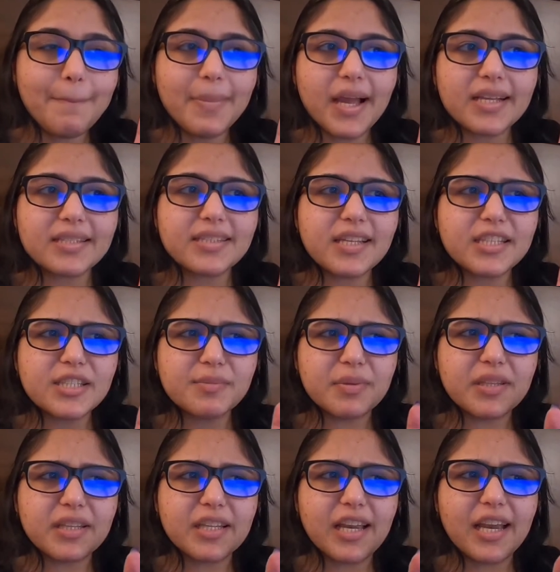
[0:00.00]
past tense,
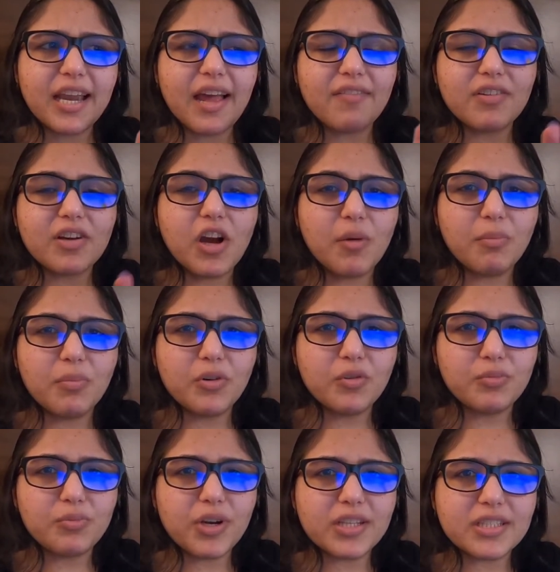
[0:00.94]
but then I have a
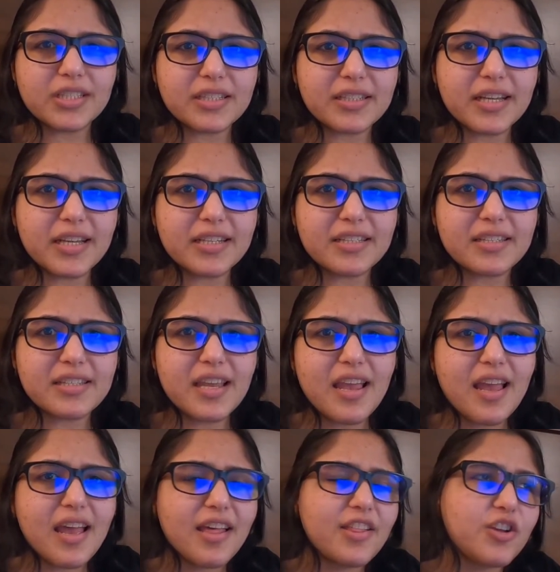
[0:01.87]
couple present tense
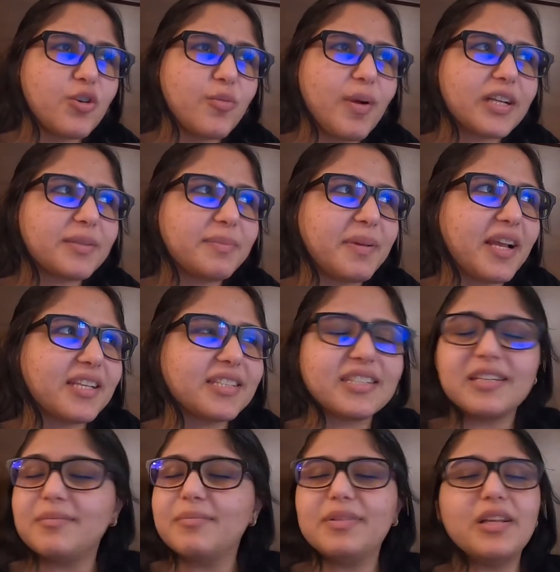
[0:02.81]
and then go back to
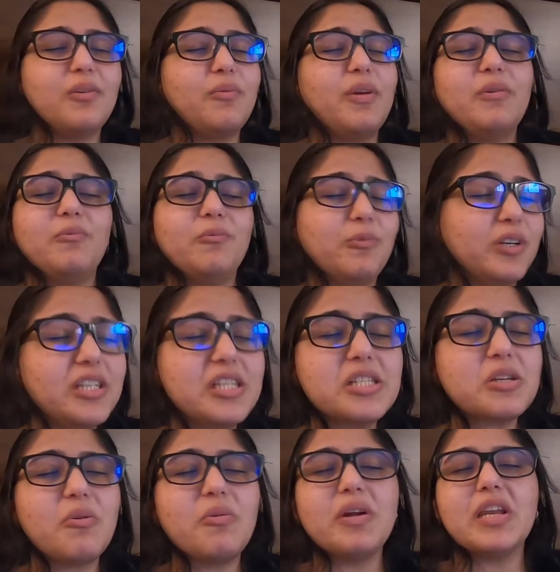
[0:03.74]
past tense and be like, wait, what
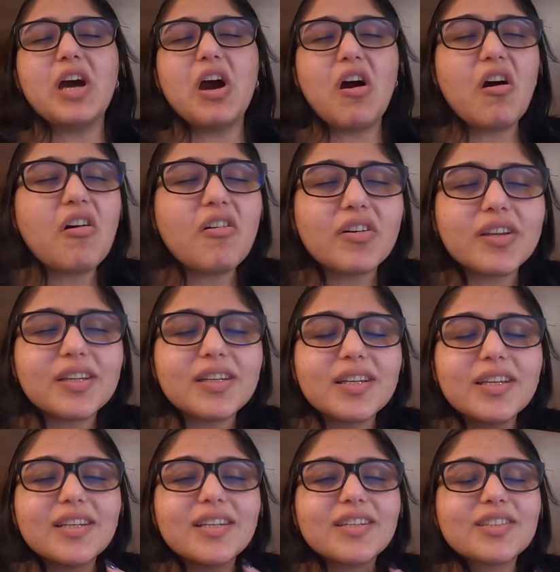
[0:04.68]
is going on?
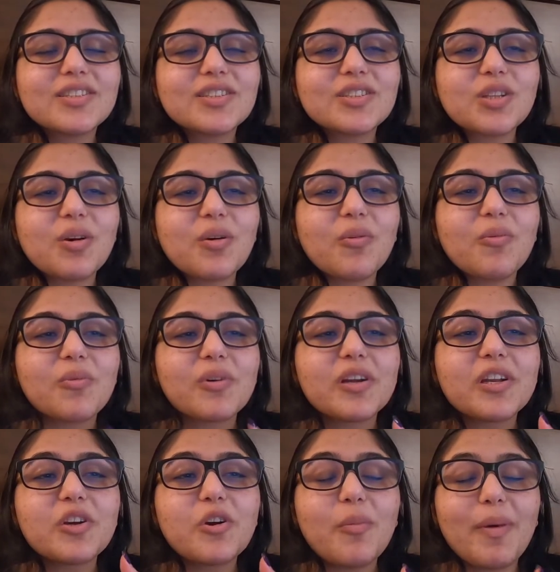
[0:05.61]
So
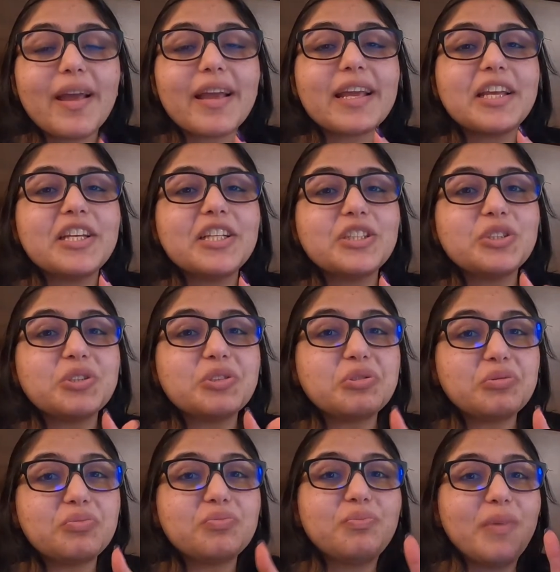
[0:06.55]
we're gonna go back
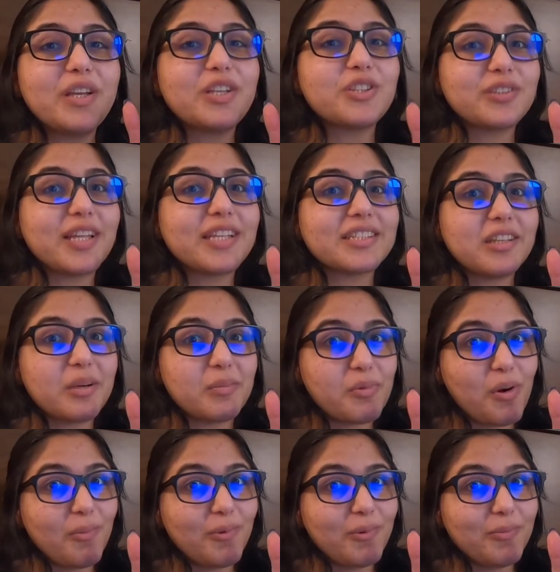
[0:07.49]
and make sure that's not a
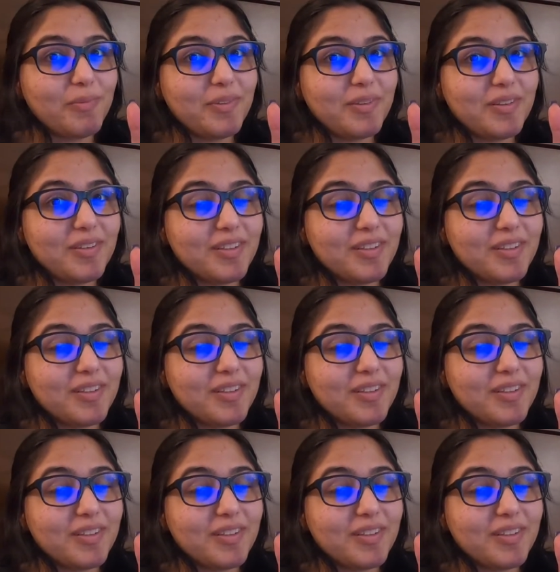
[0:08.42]
problem.